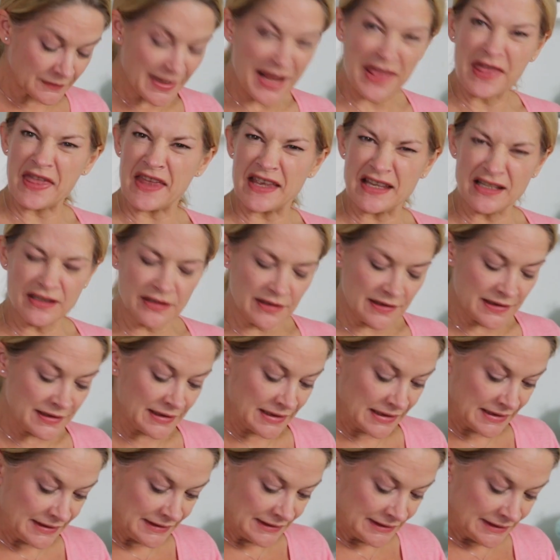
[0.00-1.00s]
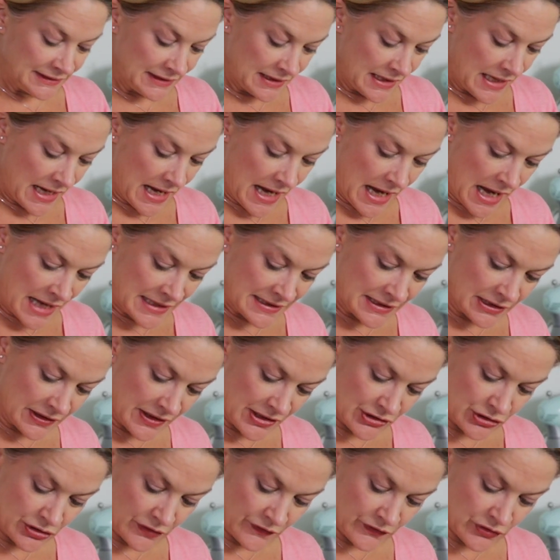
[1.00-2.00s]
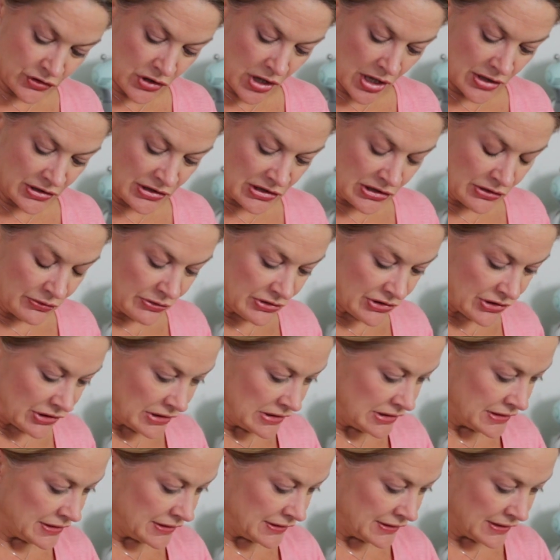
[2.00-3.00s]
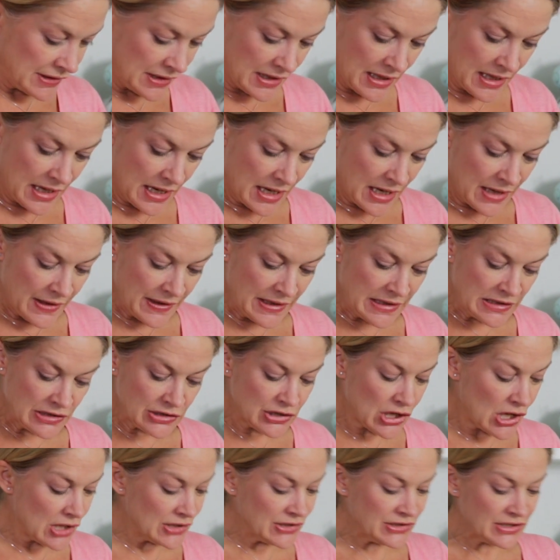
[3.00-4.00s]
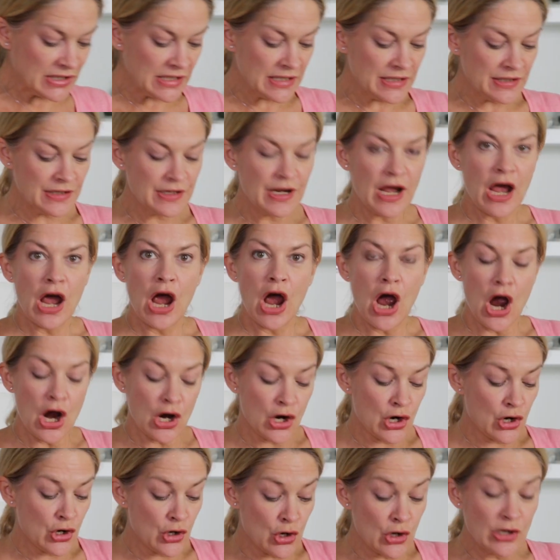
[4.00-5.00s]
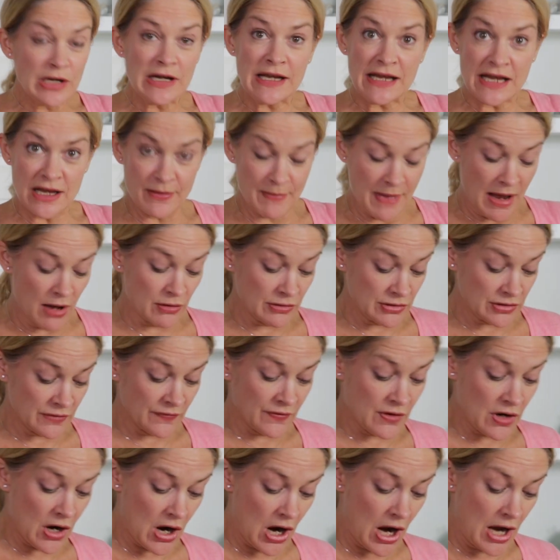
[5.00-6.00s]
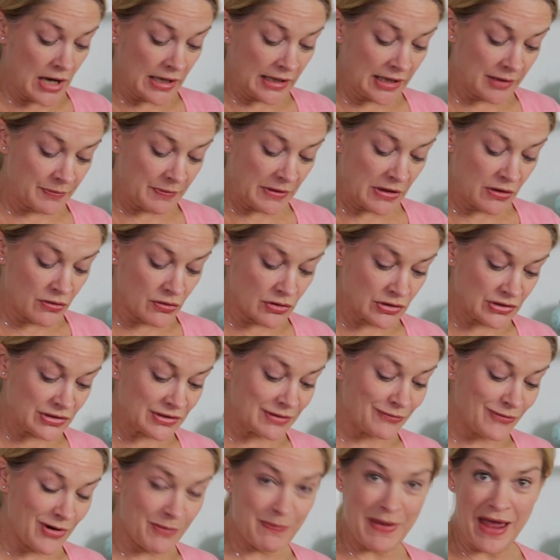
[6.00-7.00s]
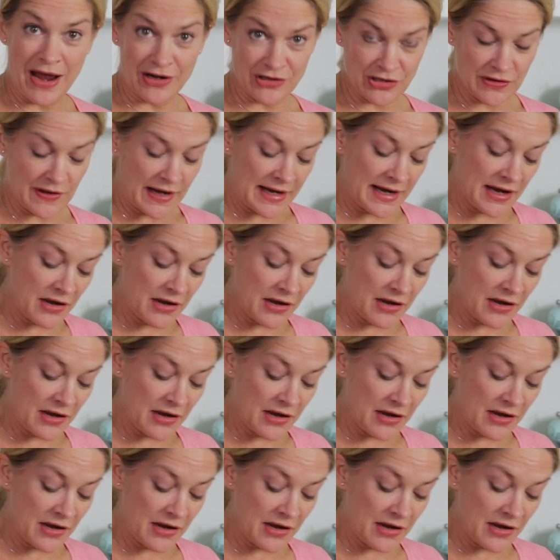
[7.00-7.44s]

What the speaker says: and things until they're sort of translucent. Then toss in a goodly amount of garlic because we're back to that